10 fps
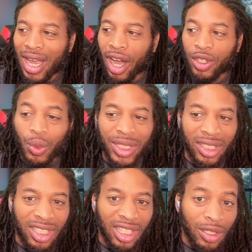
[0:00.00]
Uh, do we
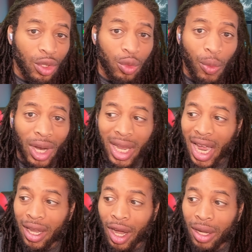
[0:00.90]
just need to use more
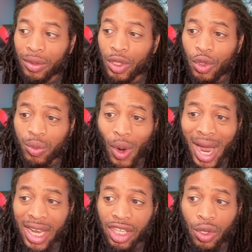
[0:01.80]
uh, use more
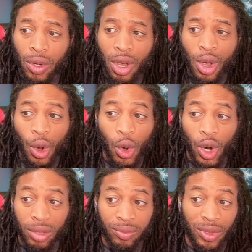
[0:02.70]
IQ,
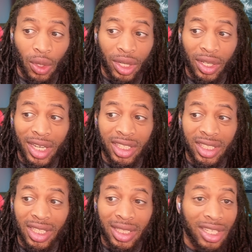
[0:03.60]
or or do they just
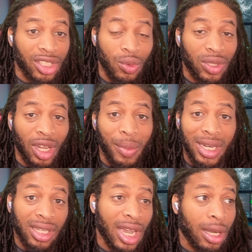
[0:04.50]
need to take the shooting slump out
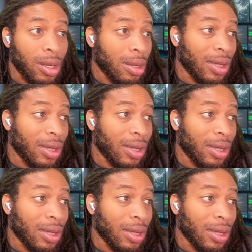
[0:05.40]
of the game?